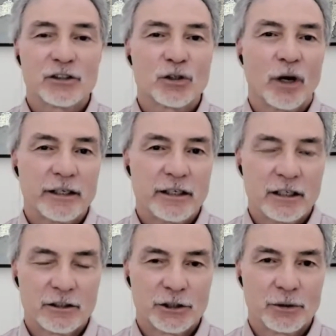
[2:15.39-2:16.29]
So I
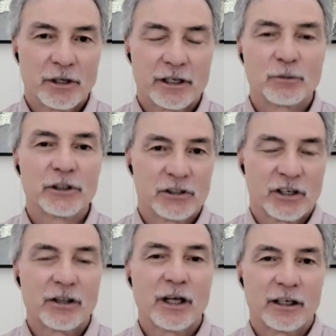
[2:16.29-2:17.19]
didn't short it, which is a
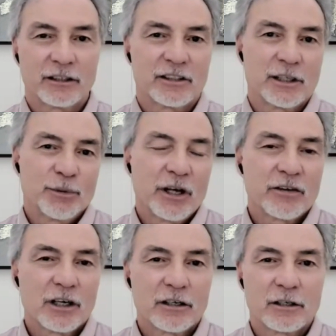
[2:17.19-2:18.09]
good thing because it's up another
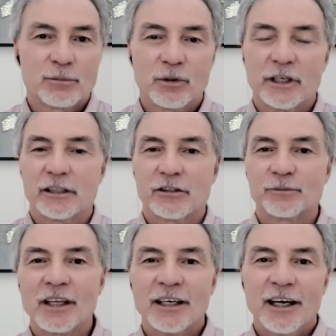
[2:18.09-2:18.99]
100 points.
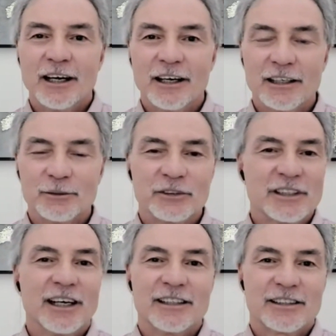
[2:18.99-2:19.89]

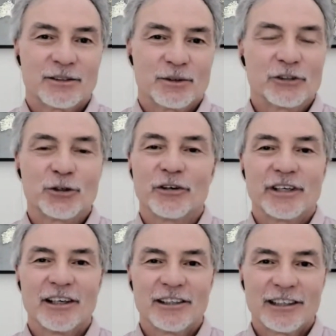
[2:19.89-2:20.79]
It's not a $1
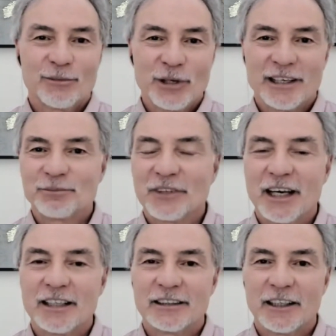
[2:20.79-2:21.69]
trillion company,
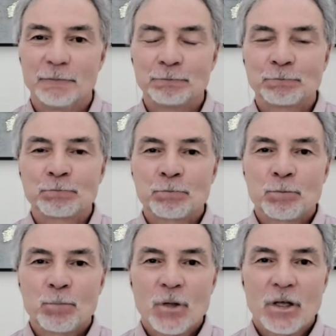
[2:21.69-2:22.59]
and
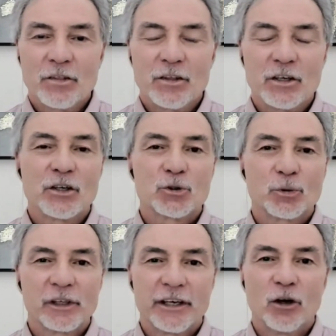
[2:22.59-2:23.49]
there's
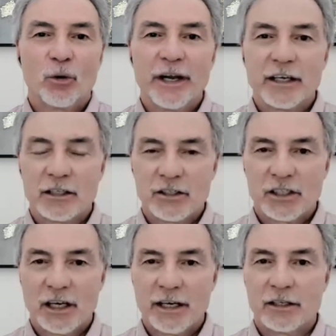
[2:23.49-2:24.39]
really no end in
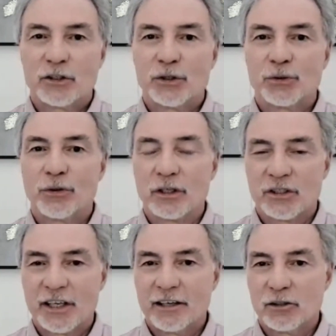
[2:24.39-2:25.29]
sight to the
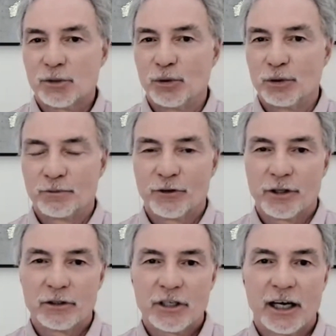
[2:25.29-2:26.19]
sales boom for
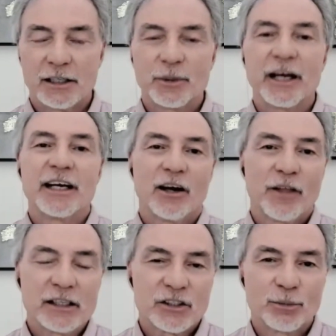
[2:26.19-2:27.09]
those guys. Anyhow,
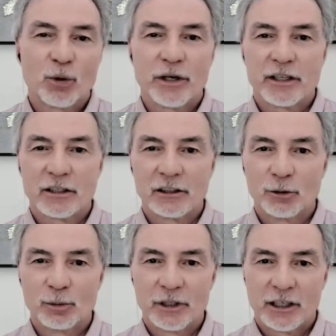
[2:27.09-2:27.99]
that's supporting the
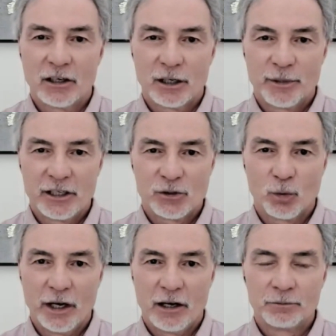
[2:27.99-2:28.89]
global economy as
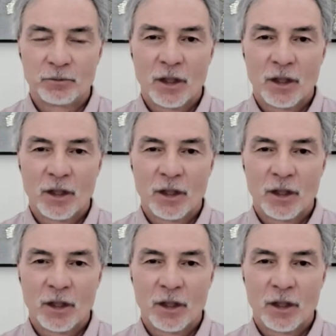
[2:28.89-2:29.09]
well.